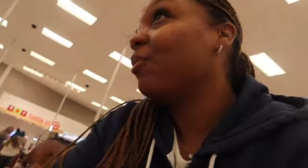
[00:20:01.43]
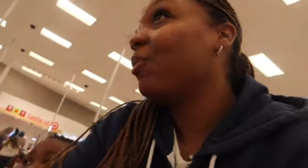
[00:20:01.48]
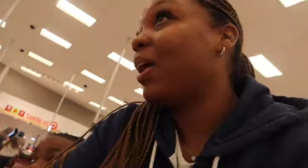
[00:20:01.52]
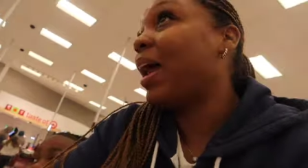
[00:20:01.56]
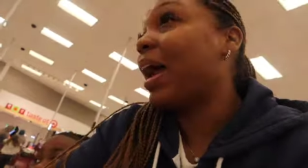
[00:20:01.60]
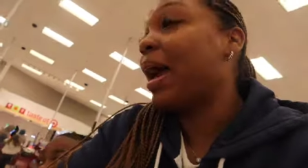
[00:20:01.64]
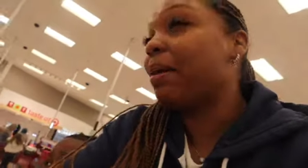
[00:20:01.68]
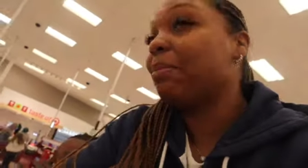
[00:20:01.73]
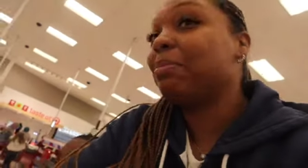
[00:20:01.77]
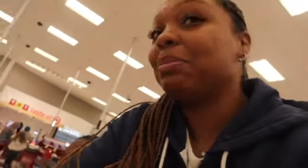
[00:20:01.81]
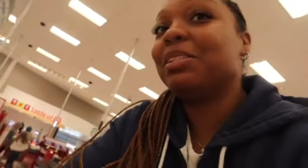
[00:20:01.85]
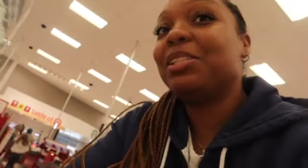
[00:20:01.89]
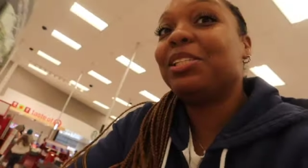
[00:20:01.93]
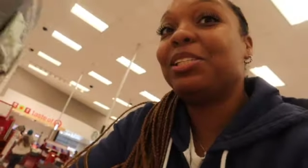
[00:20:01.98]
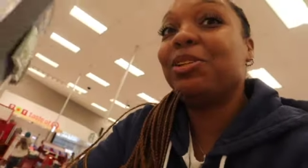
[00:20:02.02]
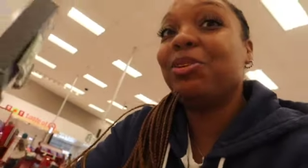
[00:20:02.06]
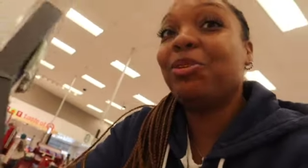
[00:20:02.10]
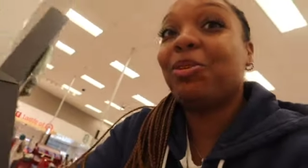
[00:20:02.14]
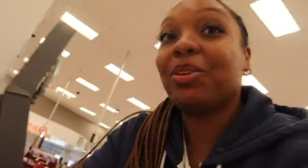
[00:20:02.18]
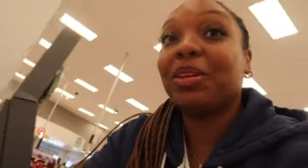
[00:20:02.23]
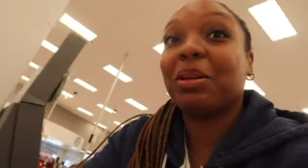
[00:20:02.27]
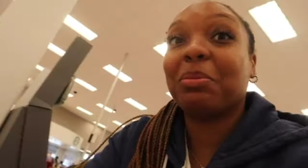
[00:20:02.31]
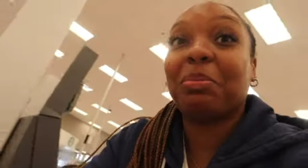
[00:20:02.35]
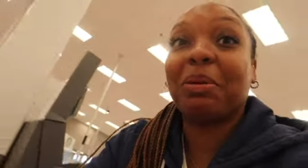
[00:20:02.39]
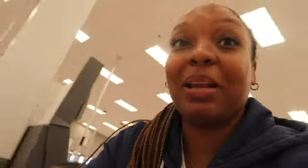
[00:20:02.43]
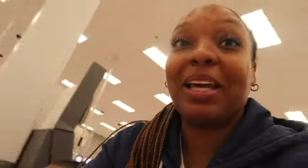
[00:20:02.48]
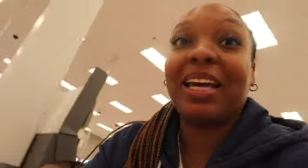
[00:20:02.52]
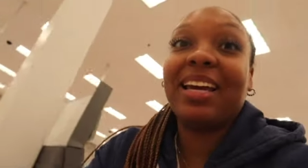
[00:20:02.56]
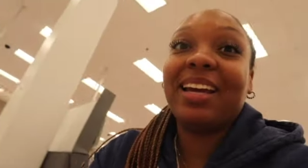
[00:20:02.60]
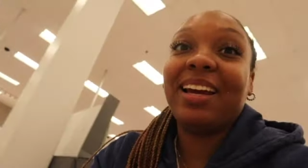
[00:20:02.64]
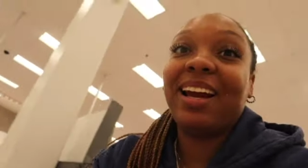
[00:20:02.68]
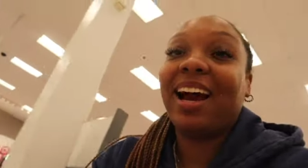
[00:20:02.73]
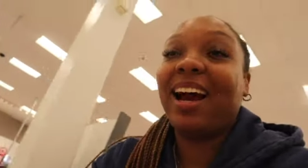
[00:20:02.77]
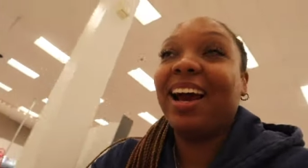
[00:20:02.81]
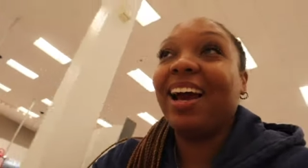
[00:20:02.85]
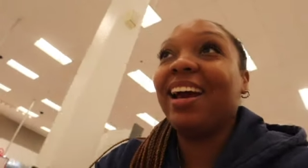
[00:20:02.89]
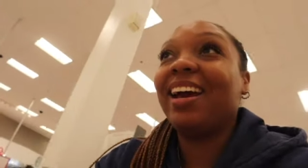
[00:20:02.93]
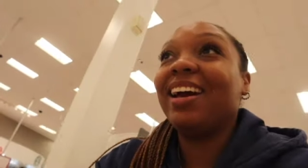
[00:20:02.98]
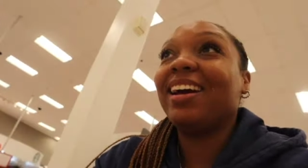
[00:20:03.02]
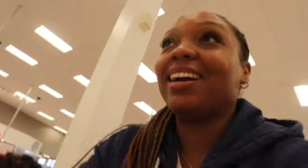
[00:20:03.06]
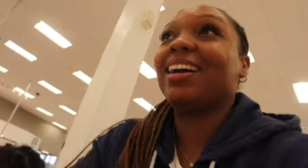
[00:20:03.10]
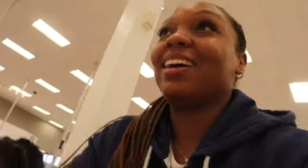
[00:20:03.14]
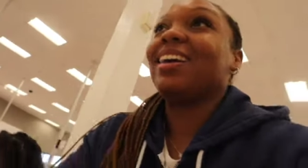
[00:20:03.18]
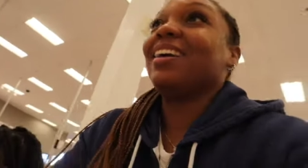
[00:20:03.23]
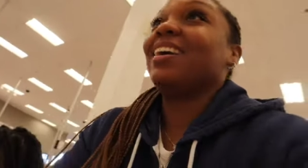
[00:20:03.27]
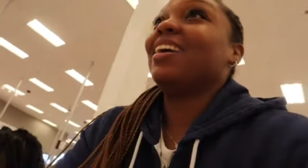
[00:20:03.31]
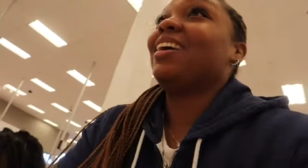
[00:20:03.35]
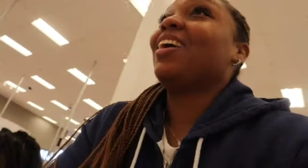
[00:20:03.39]
what happened to you on the plane Kai
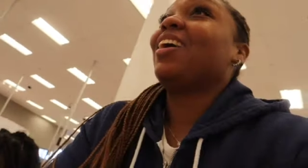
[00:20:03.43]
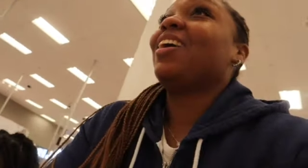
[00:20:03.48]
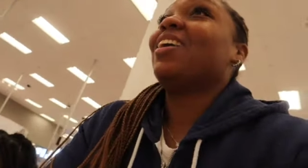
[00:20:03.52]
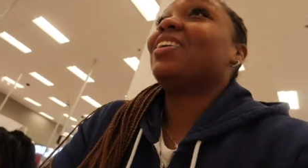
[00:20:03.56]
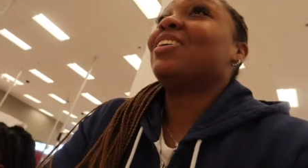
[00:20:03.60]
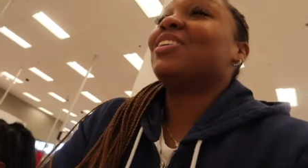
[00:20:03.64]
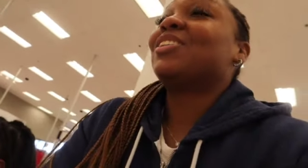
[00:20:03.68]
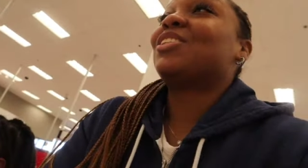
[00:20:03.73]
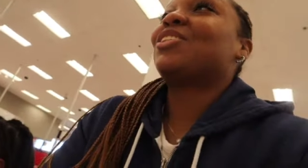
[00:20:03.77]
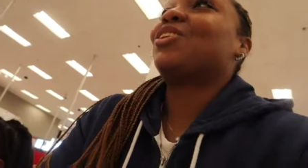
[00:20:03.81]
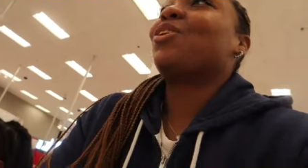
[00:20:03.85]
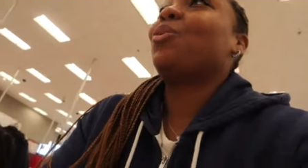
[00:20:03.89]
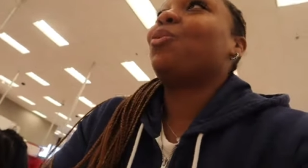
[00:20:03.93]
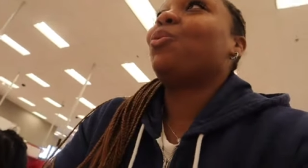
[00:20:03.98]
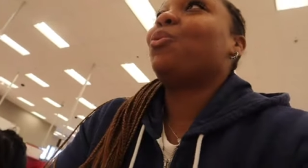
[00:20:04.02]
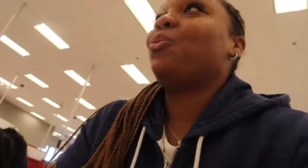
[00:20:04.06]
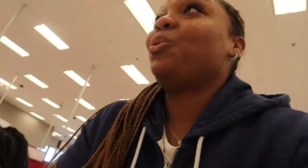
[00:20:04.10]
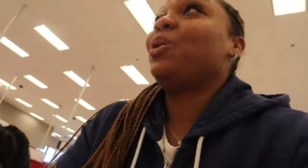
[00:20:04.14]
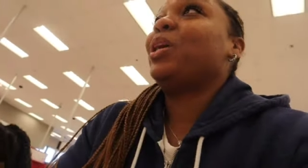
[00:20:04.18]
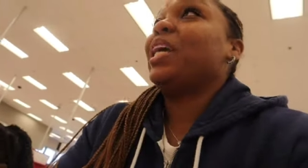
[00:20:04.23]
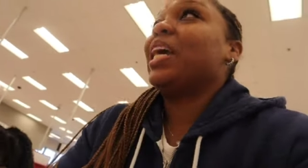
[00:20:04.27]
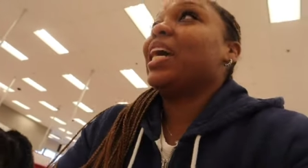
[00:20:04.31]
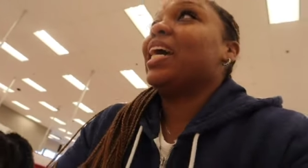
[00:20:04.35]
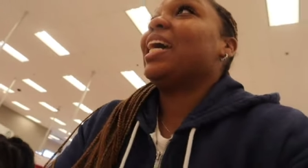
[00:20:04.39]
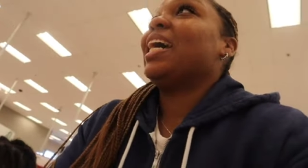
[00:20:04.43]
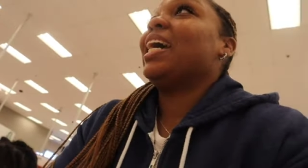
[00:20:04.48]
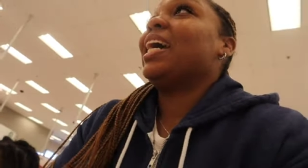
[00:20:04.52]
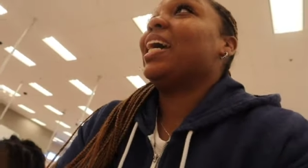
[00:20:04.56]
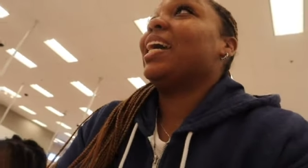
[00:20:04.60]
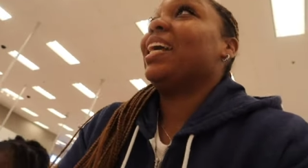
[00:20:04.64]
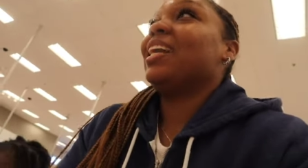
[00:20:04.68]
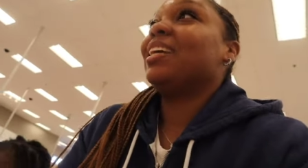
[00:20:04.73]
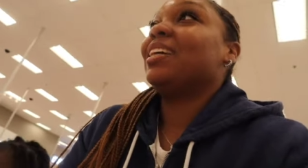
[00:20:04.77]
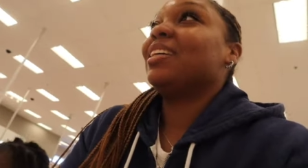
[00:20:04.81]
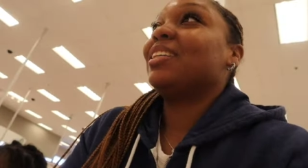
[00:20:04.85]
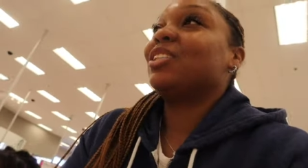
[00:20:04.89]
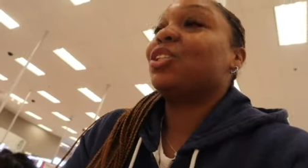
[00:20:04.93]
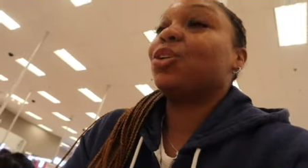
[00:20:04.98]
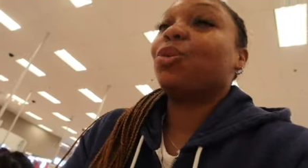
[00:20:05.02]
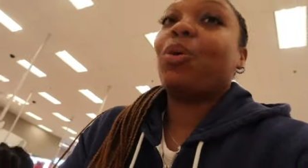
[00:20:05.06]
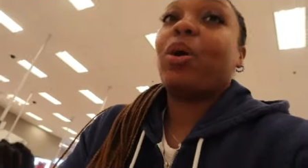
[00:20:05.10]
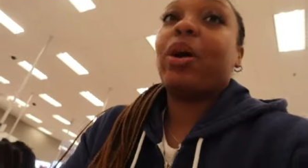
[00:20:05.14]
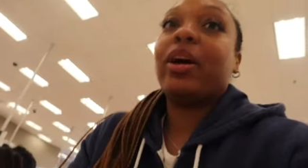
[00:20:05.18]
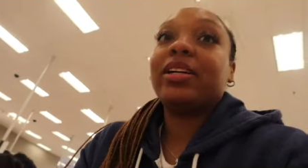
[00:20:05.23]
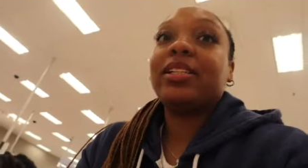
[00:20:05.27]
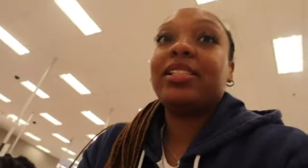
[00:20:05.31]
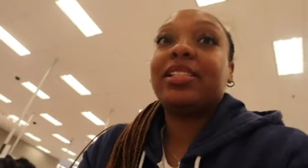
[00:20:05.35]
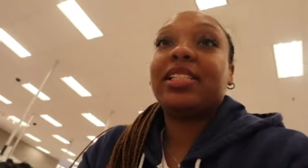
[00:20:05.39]
so we had so
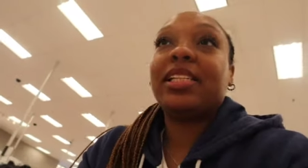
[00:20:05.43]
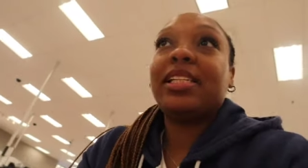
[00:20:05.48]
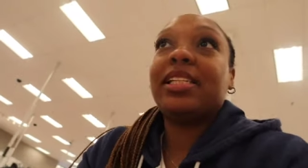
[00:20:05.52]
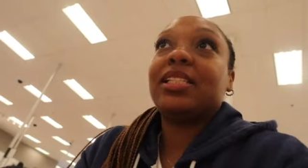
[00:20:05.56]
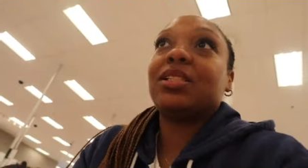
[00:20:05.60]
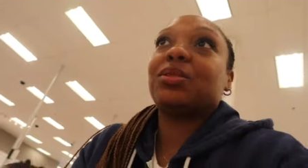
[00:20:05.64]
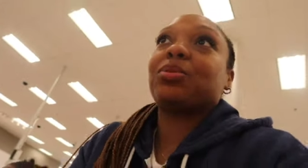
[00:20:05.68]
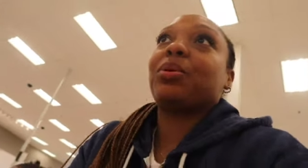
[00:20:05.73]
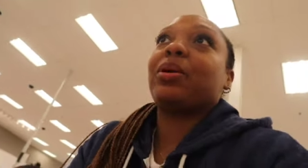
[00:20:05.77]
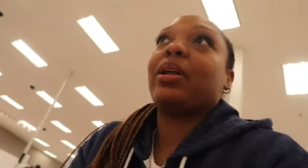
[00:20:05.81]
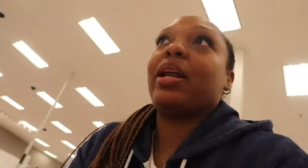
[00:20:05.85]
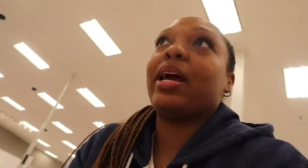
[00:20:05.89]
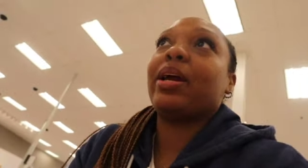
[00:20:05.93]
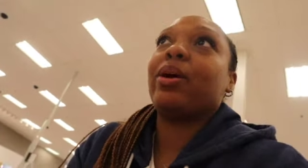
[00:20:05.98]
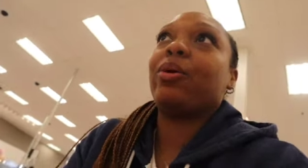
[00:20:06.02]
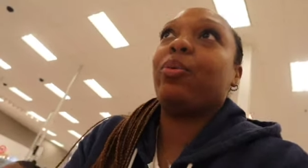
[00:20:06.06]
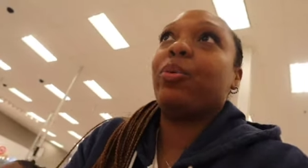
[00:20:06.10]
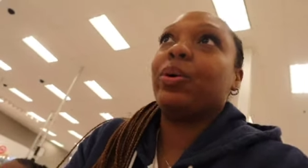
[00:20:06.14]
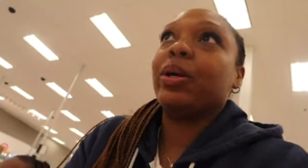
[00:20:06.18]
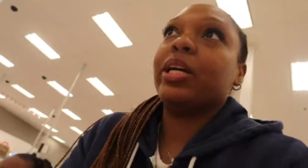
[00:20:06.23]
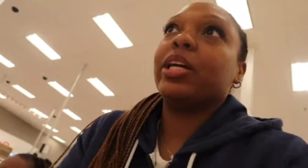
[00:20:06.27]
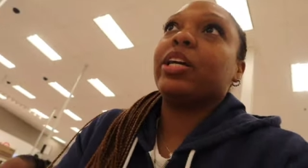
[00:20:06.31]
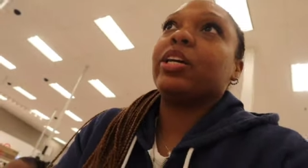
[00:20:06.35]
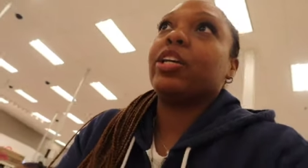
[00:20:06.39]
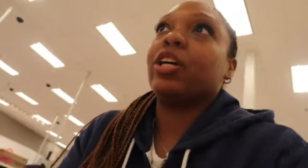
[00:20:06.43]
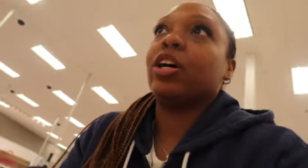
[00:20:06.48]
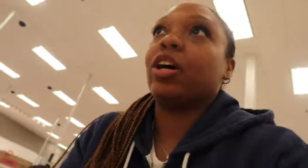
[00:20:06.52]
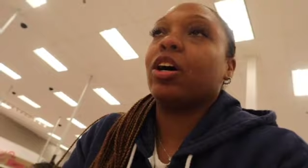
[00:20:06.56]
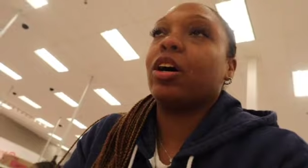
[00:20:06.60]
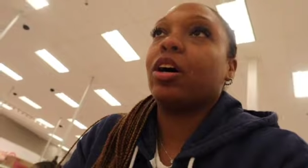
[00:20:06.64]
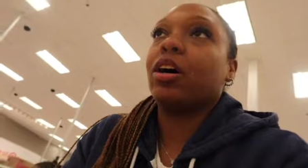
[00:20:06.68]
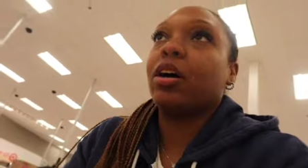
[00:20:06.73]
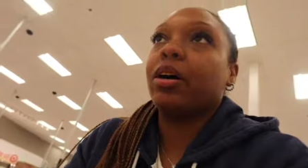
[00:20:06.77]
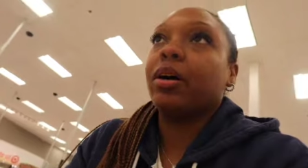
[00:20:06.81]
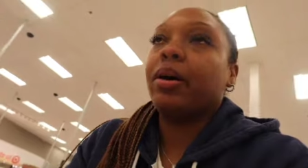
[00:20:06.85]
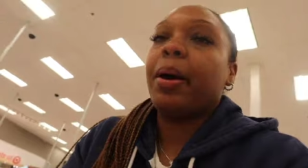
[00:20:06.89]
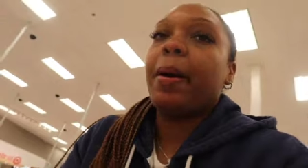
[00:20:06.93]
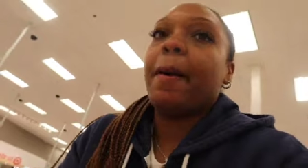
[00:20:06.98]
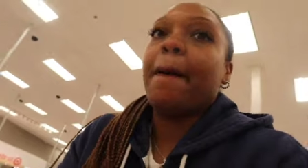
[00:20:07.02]
our seats were like weird y'all